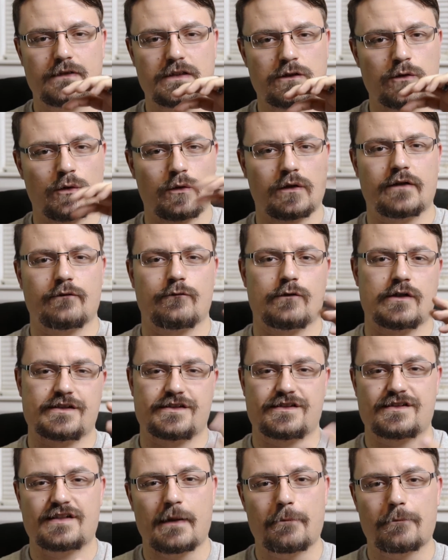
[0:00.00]
coolant
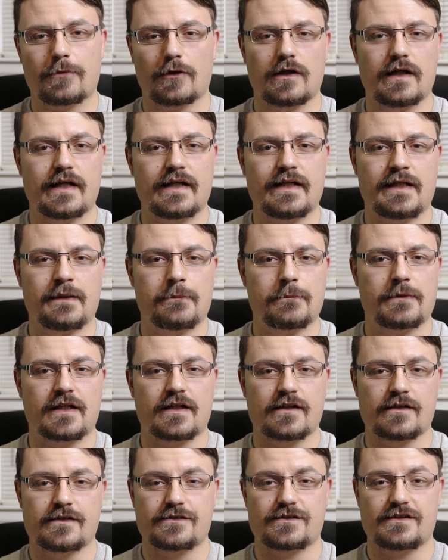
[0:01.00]
was separating
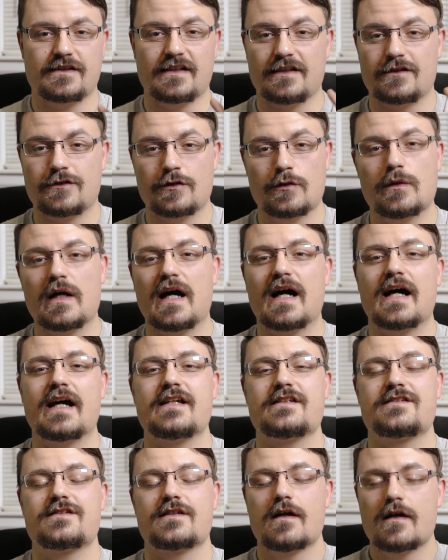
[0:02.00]
because the two
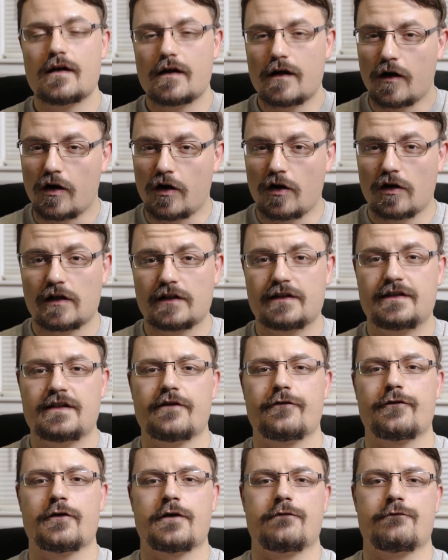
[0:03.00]
dyes are
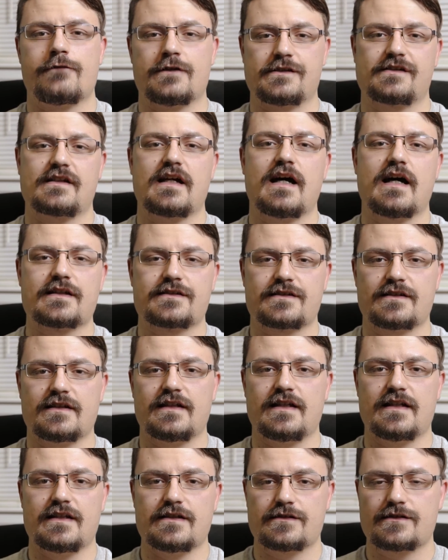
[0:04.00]
different
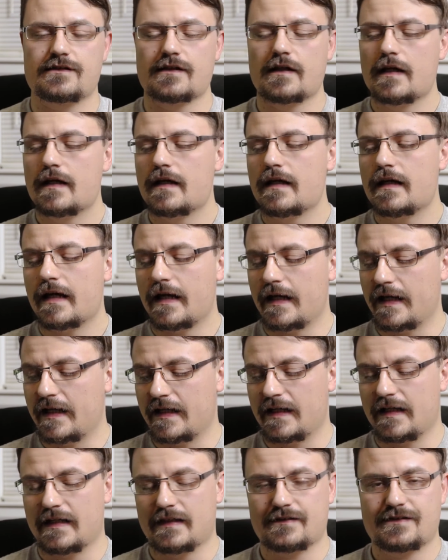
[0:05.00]
viscosities,
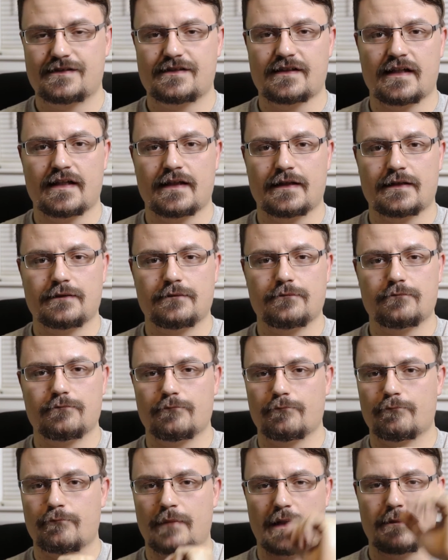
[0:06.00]
and said
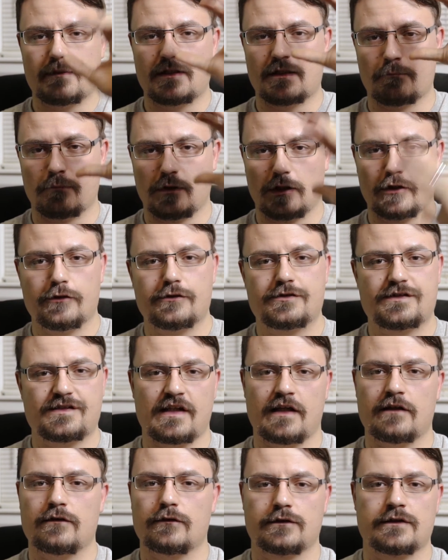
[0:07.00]
maybe the blue
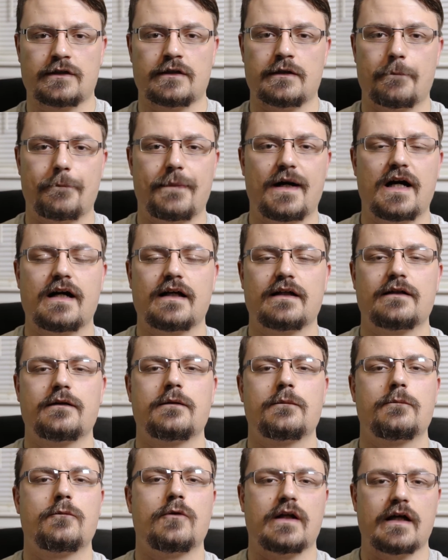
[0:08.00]
settled to the
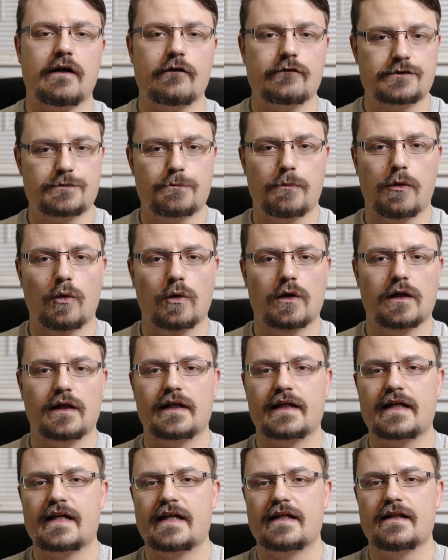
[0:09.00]
bottom when I was
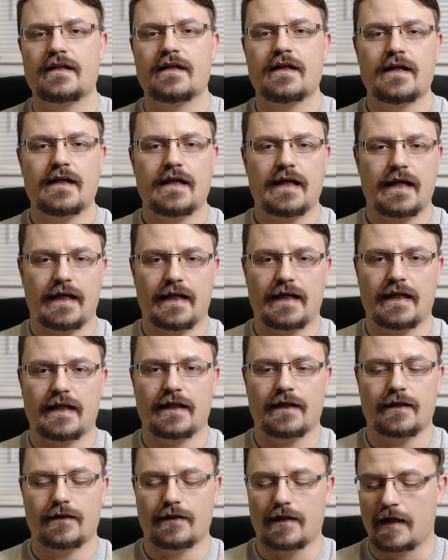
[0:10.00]
pouring it.
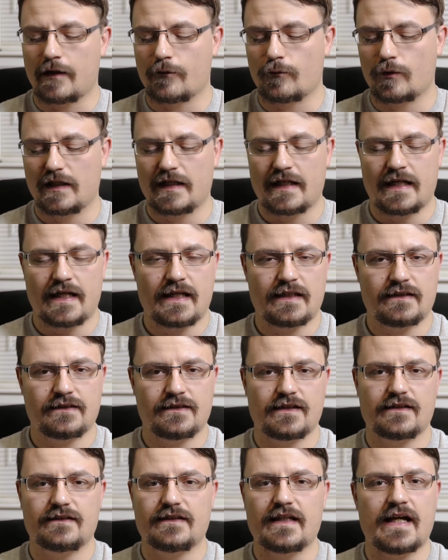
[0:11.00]
And I went ahead,
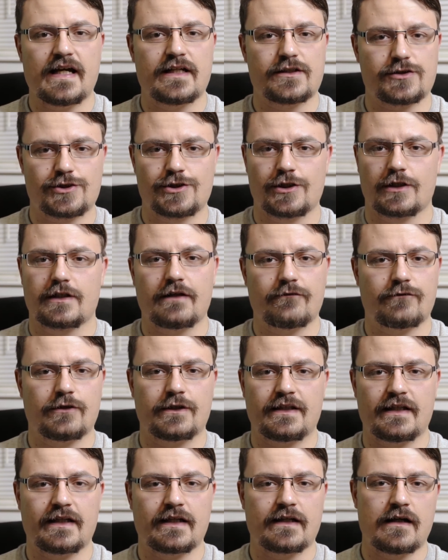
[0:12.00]
did that, shook
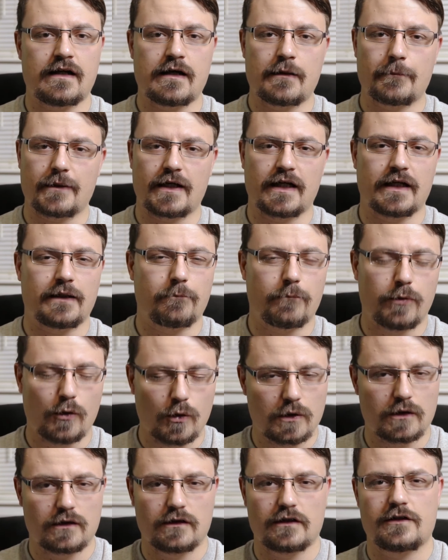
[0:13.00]
everything up. I'd
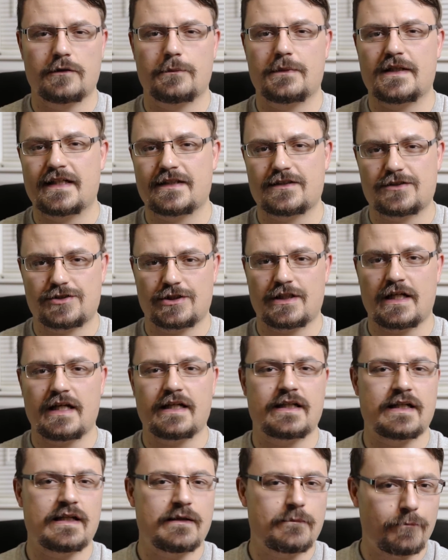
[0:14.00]
pour a little bit,
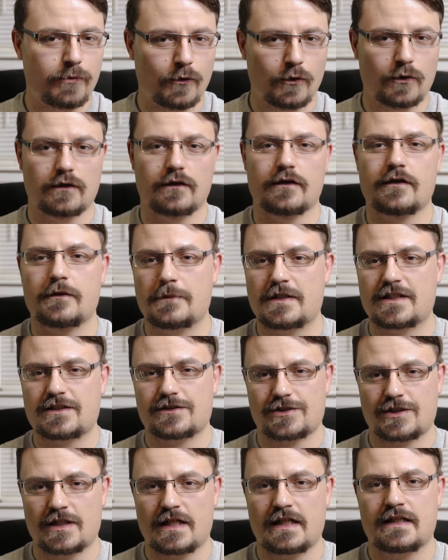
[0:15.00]
shake it, pour a little
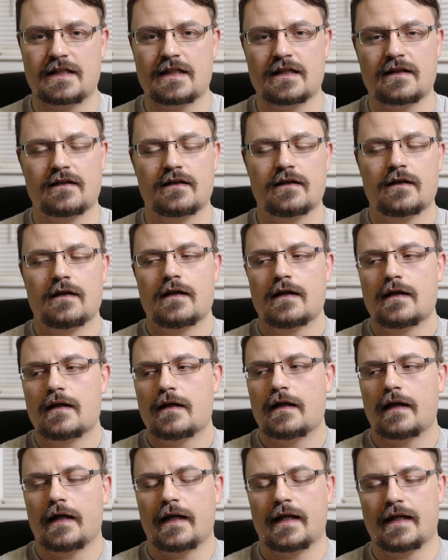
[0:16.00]
bit, shake it,
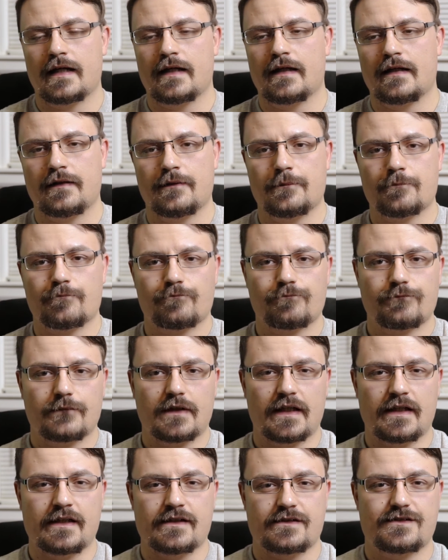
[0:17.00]
and
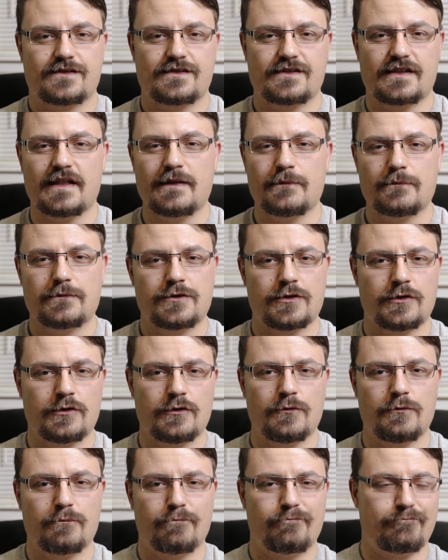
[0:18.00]
it seemed
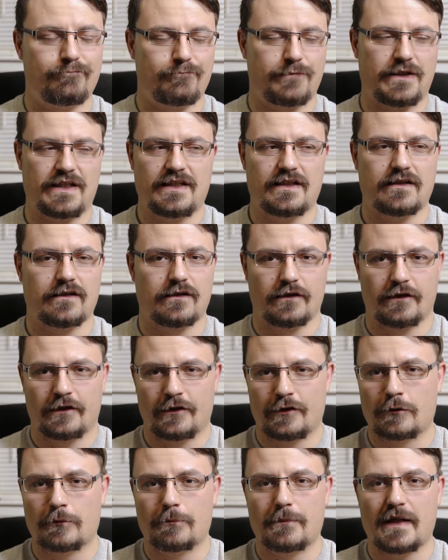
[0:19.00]
to be a
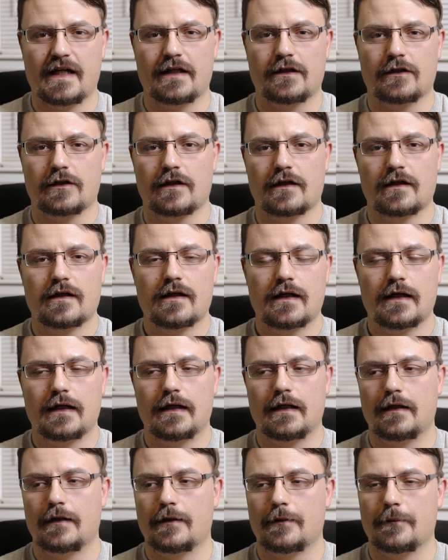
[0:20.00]
little better.
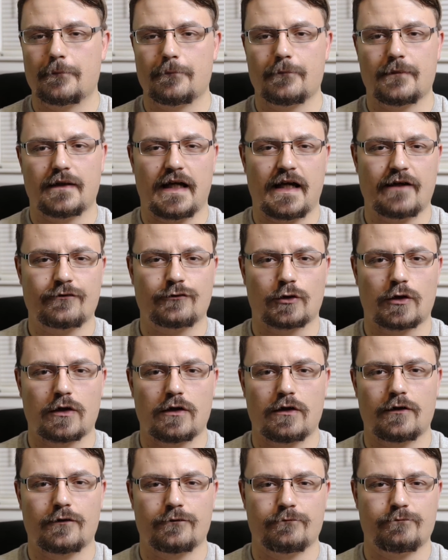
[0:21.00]
After
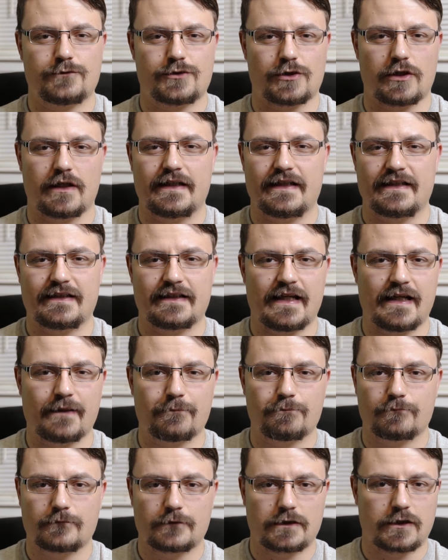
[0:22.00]
all, draining
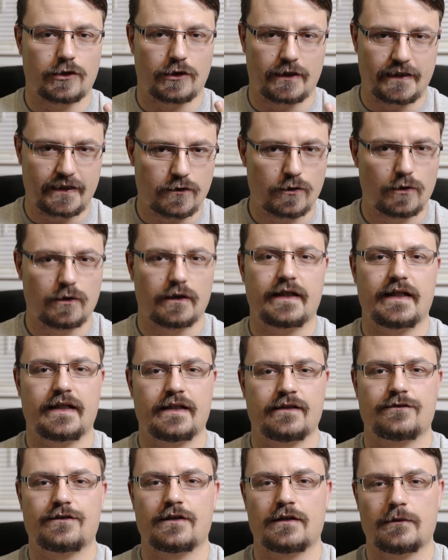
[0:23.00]
that green coolant
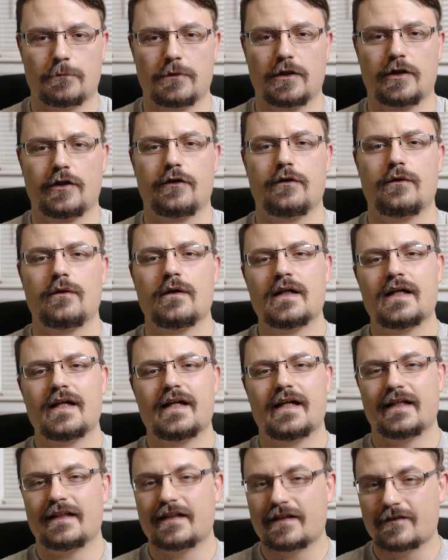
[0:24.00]
into the blue.
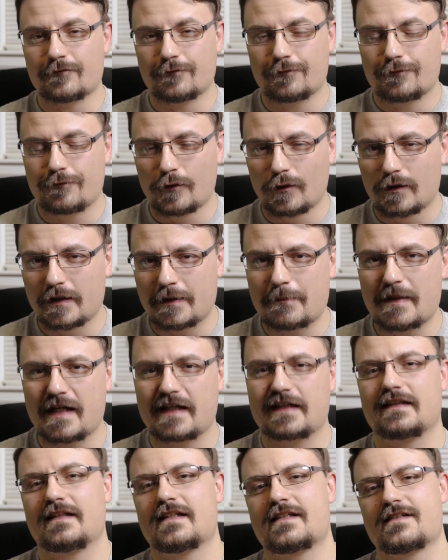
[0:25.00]
It didn't fully
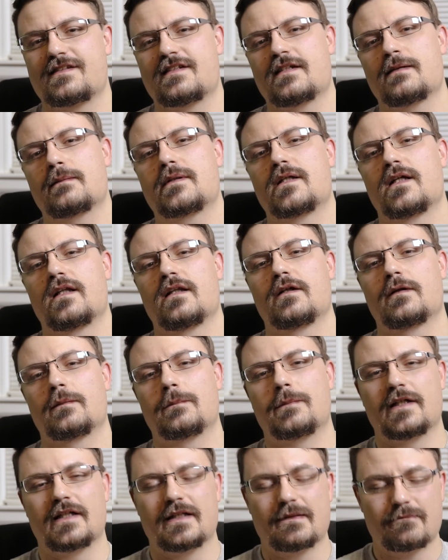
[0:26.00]
make it that same color,
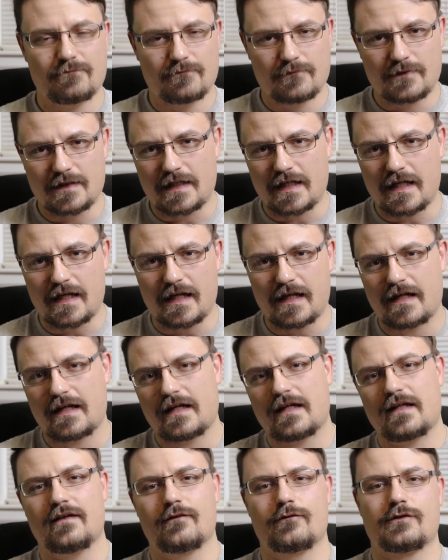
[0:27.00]
but
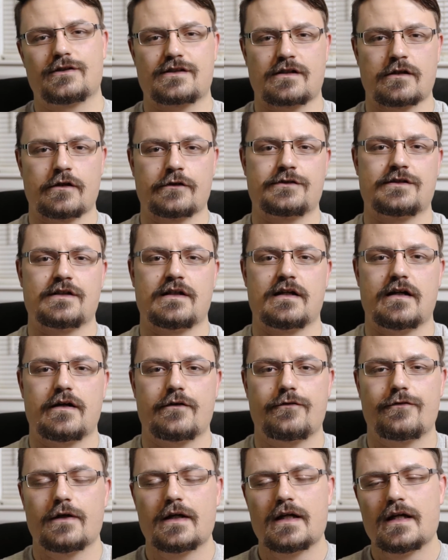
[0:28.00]
it was close
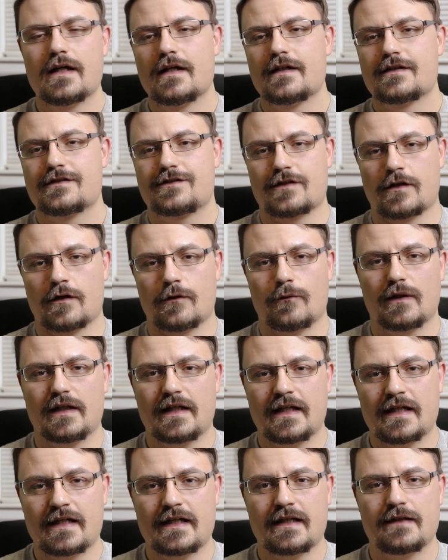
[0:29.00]
enough. So I went
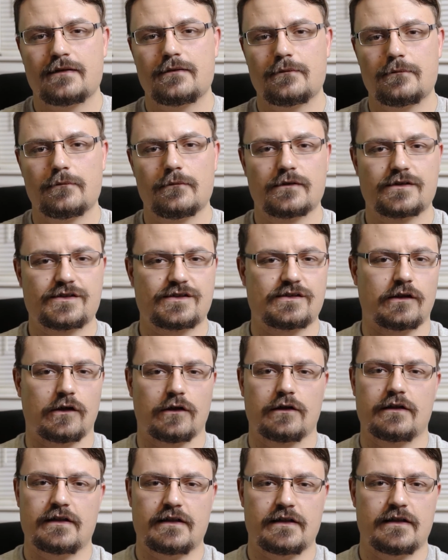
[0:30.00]
ahead,
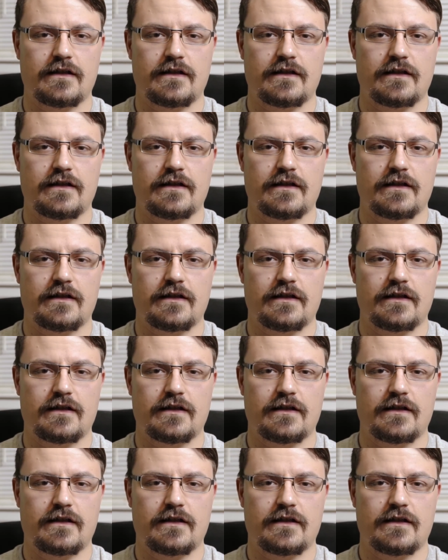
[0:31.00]
started